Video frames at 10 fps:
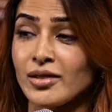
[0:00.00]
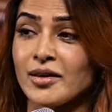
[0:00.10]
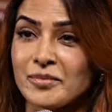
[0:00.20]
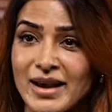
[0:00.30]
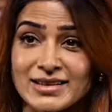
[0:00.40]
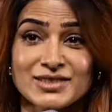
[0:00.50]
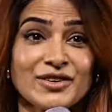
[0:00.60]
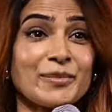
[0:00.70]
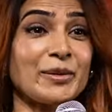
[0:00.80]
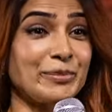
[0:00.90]
the best from
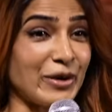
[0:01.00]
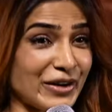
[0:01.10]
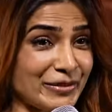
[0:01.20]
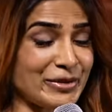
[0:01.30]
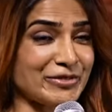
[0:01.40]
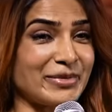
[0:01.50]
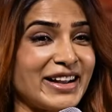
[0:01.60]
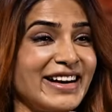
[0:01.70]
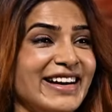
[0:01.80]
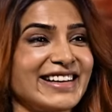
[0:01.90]
the bottom of my
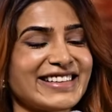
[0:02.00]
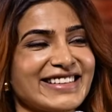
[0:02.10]
heart.